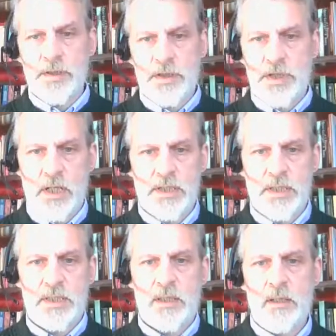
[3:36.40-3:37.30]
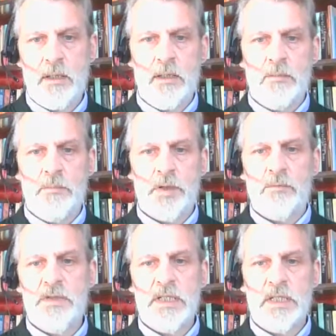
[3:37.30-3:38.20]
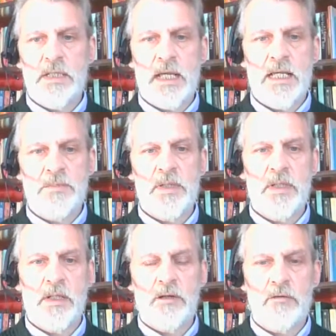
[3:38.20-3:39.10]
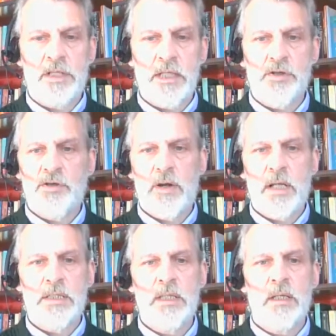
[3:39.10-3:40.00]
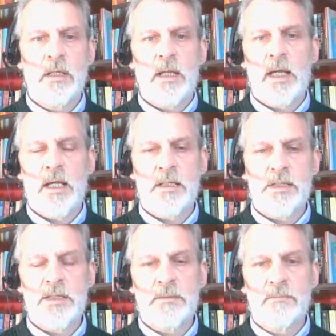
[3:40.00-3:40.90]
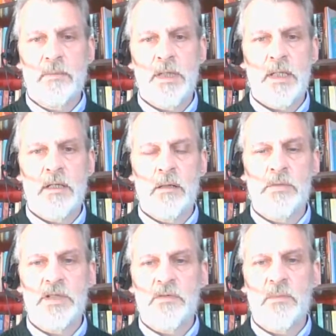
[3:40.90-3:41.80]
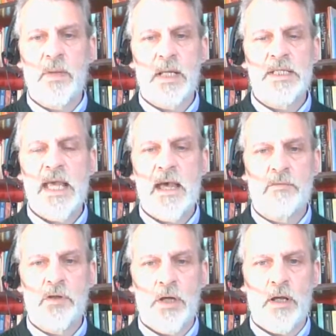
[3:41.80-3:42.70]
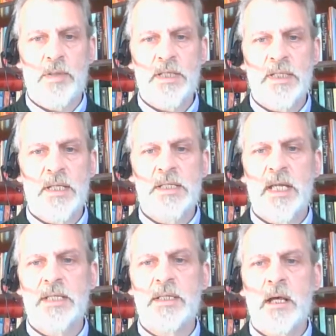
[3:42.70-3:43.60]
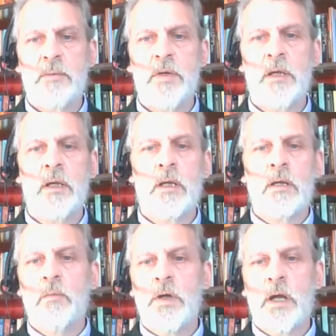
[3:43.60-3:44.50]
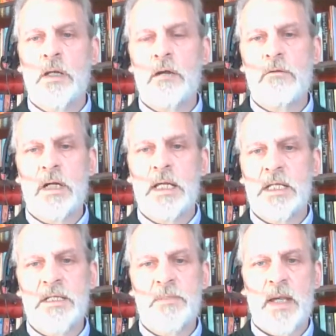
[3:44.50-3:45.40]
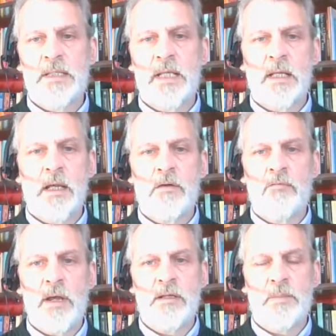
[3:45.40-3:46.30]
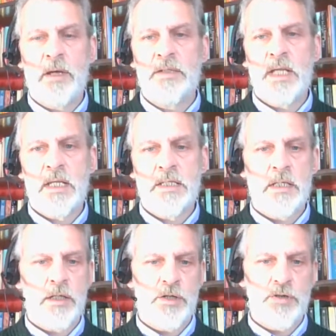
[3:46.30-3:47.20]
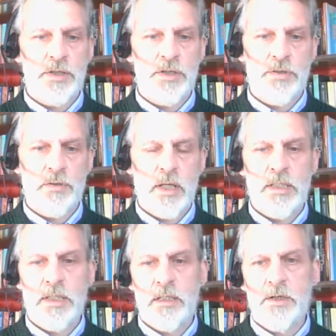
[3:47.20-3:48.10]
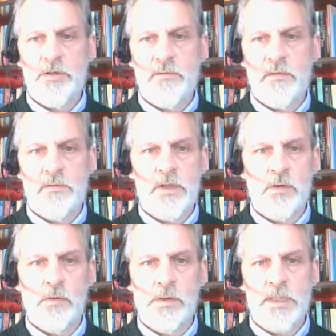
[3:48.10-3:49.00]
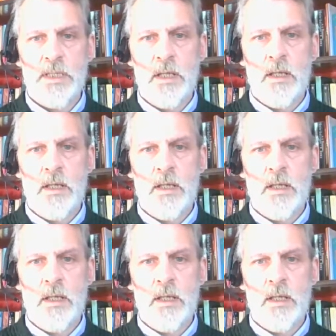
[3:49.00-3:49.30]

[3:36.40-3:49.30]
the charges. But obviously, there has been an increasing trend, and the numbers of complaints have gone up since that time. We are currently expecting around about 1,800 to 1,850 calls